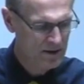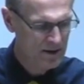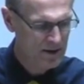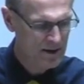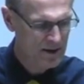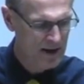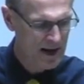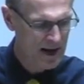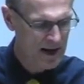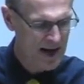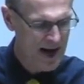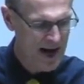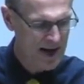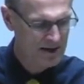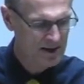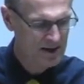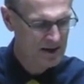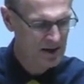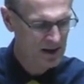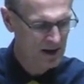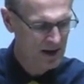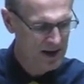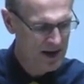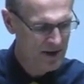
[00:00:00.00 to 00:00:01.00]
and hath
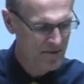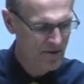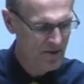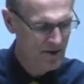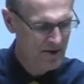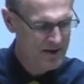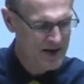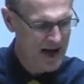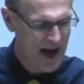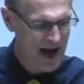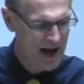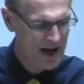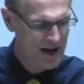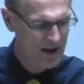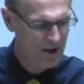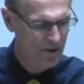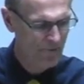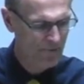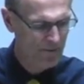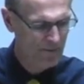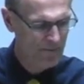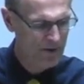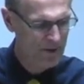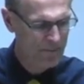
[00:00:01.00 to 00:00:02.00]
delivered Daniel
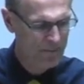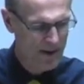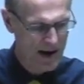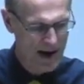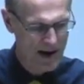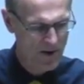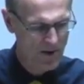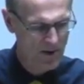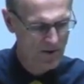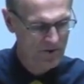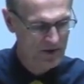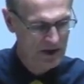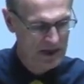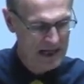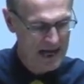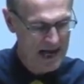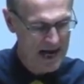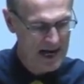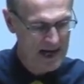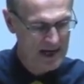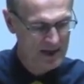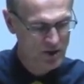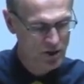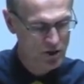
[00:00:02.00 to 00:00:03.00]
from the power of the
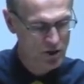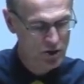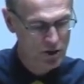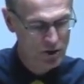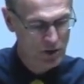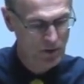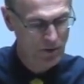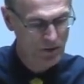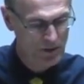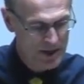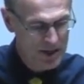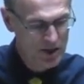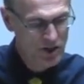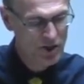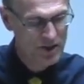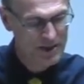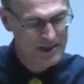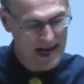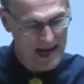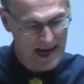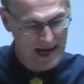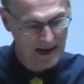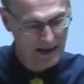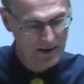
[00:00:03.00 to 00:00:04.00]
lions. And so this
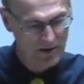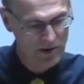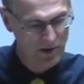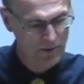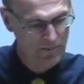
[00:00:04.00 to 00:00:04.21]
Daniel